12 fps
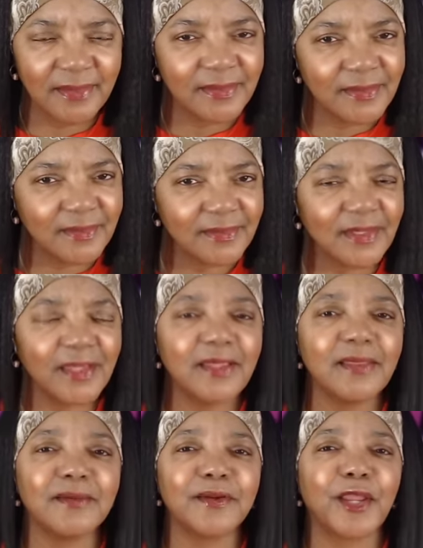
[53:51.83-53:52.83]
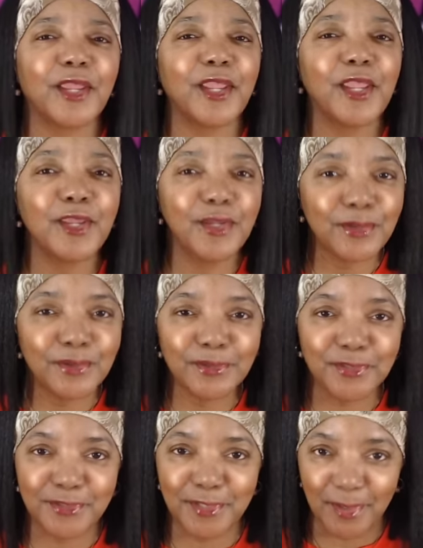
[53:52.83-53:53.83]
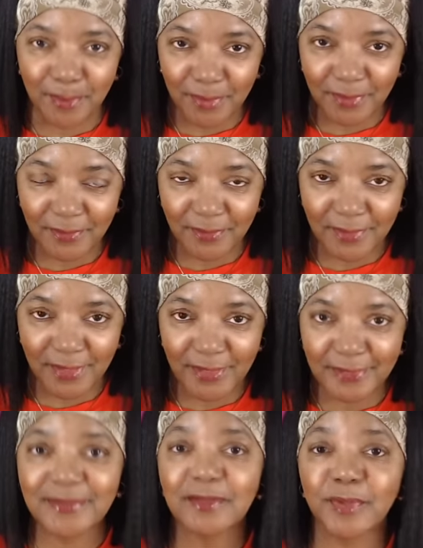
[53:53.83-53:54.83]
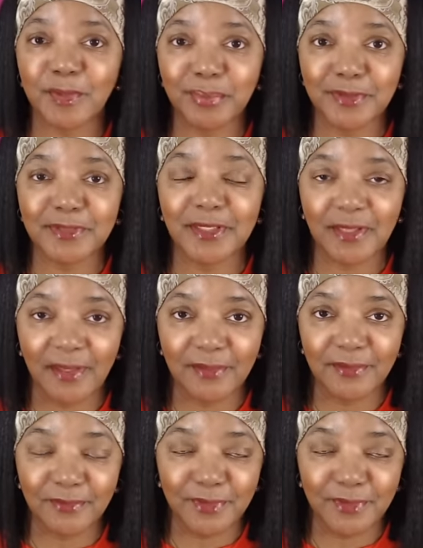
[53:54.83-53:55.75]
this is either a huge stepper that has to be put together,